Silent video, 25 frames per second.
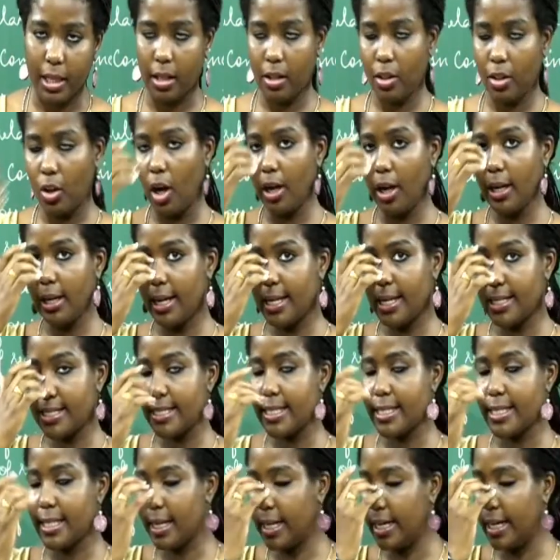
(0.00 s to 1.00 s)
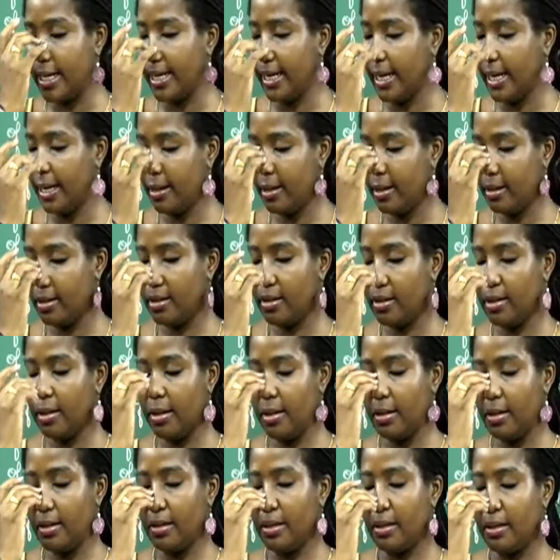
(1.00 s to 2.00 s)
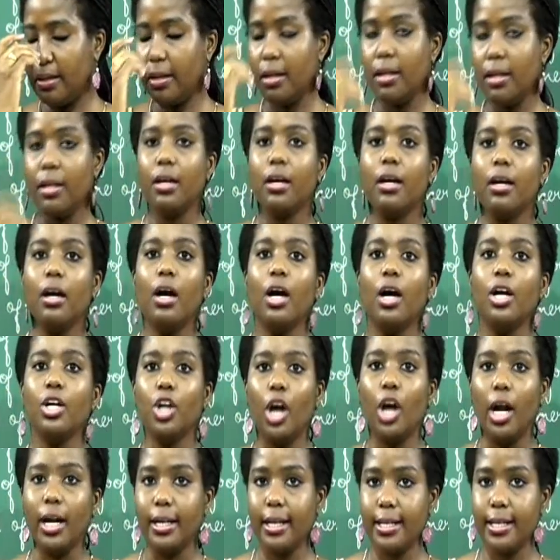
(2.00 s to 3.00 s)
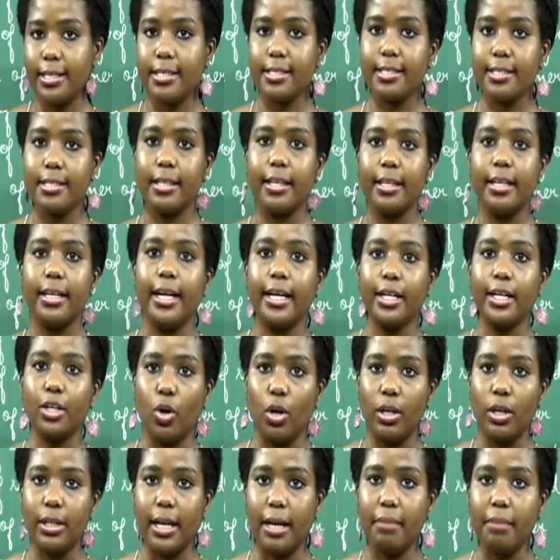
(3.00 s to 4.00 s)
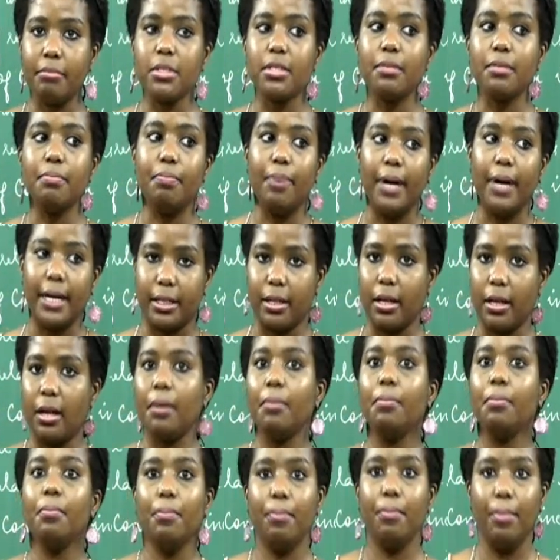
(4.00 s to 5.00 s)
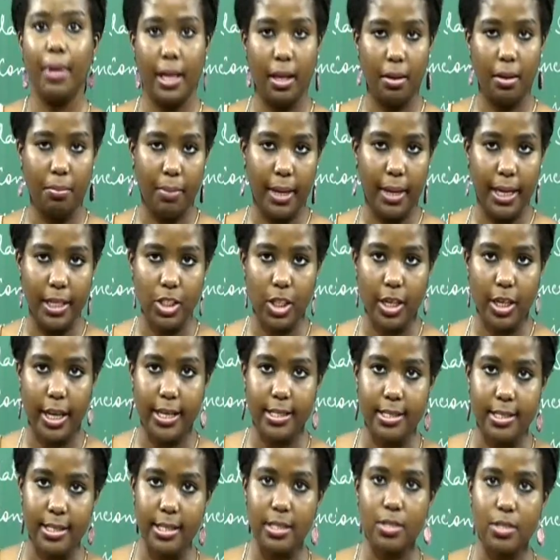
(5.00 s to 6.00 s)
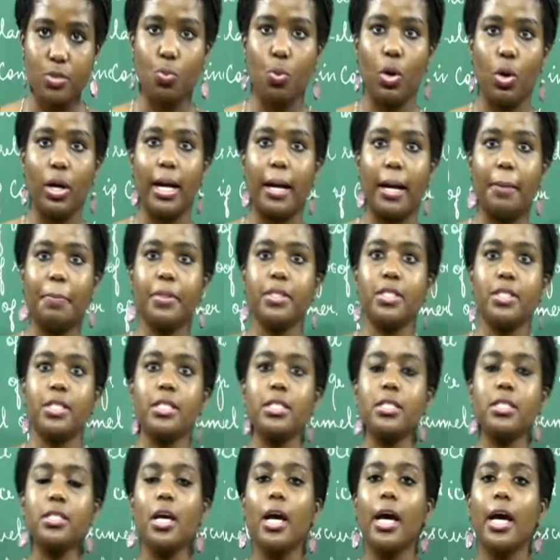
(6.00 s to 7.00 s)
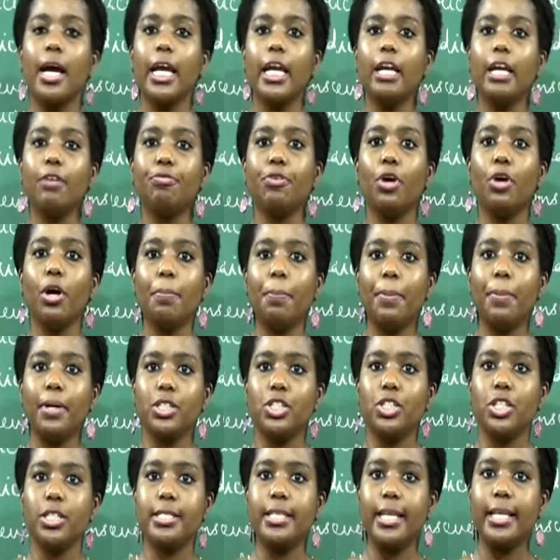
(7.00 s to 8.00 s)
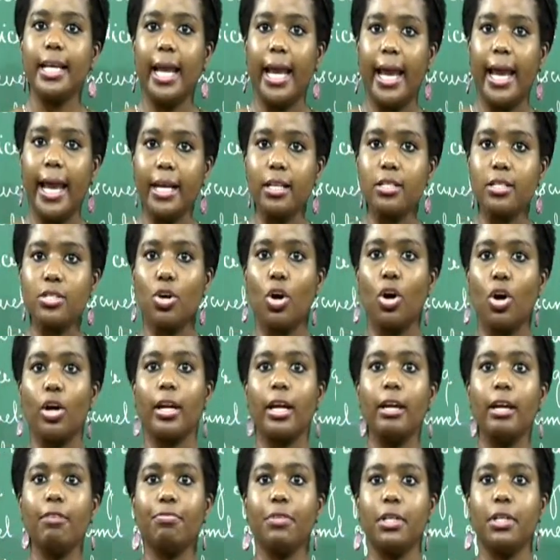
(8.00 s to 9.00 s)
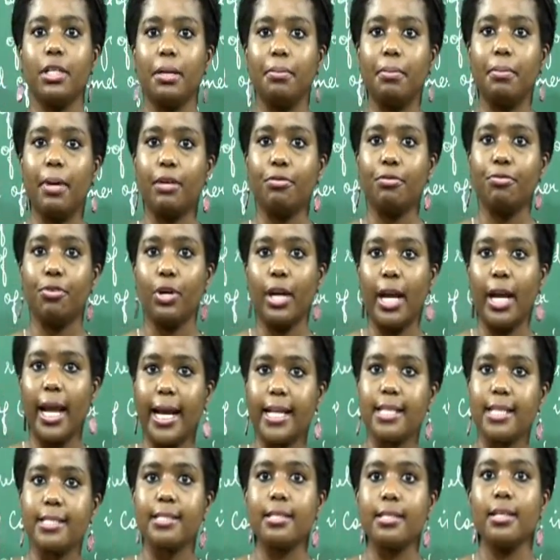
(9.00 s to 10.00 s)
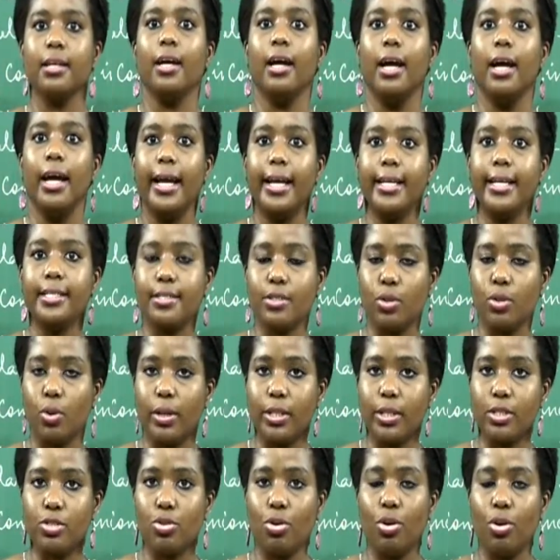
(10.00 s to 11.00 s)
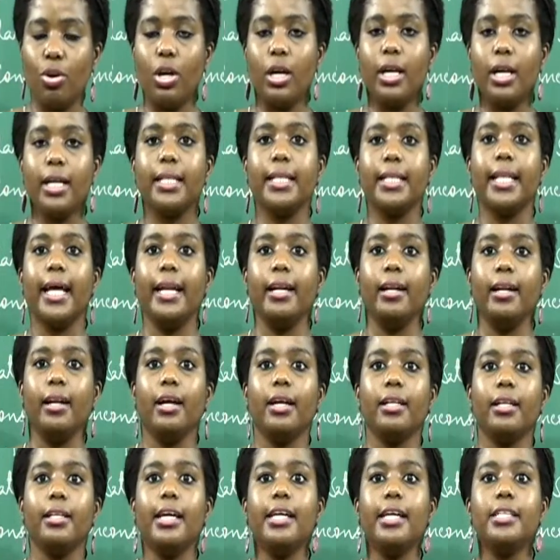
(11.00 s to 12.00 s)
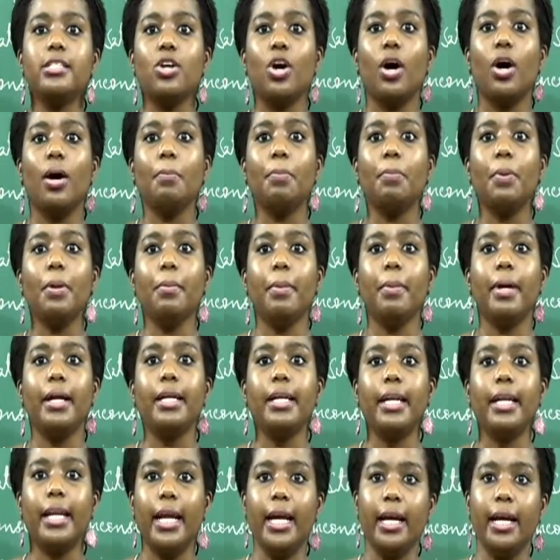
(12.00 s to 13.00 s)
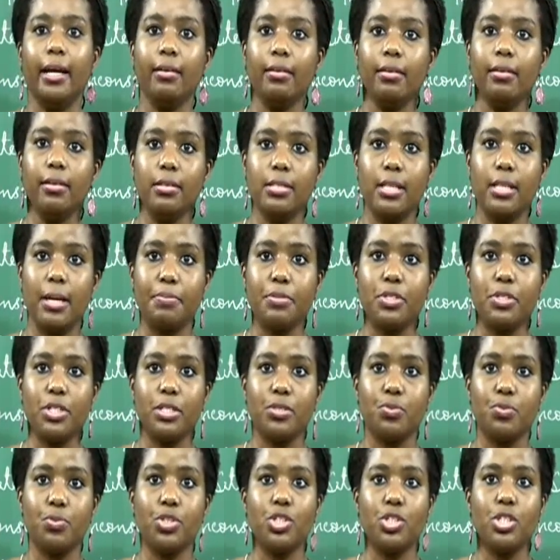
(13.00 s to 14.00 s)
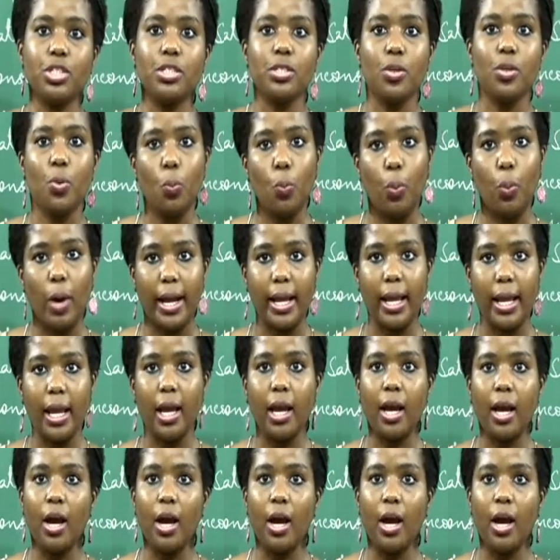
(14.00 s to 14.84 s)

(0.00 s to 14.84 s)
Not necessarily at all times, but in major cases, what happens is, if you are purchasing X, or if the demand for X is so and so, then its complementary substance, which is Y,